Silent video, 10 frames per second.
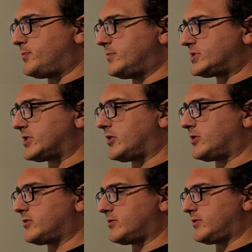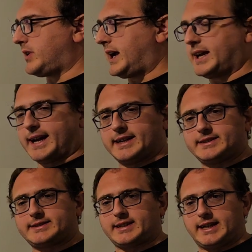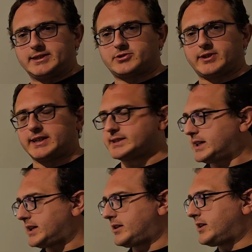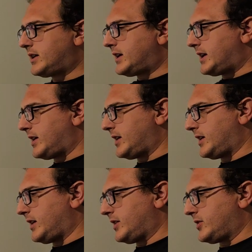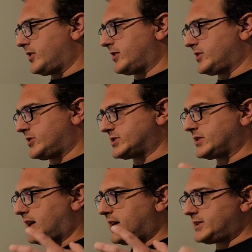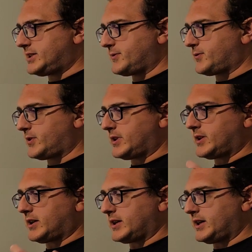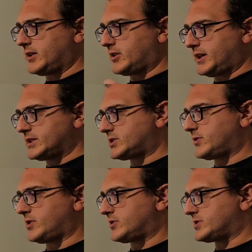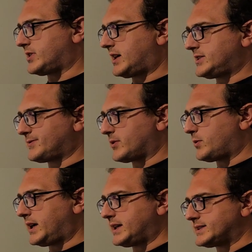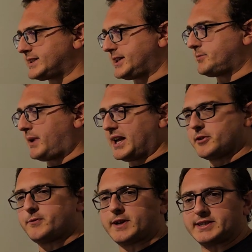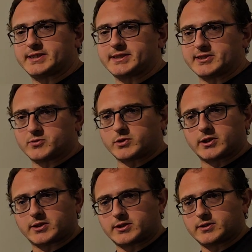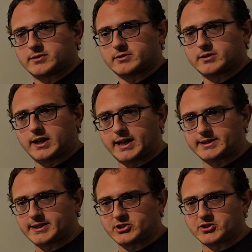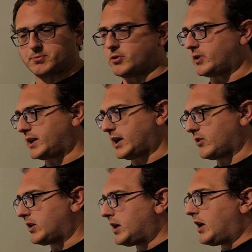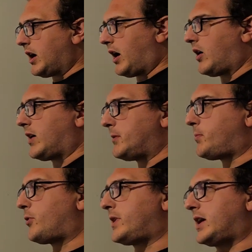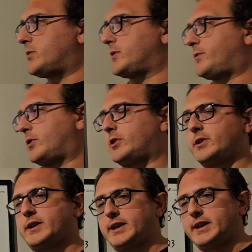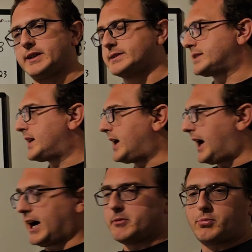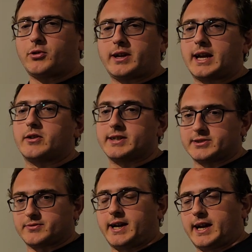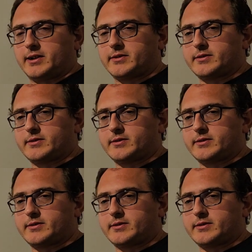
So as Craig said, there's a lot of different in our history. There's a lot of different ways he manifested this work, as he just pointed out. All I'm pointing out with Florida is I'm pointing out his wrath.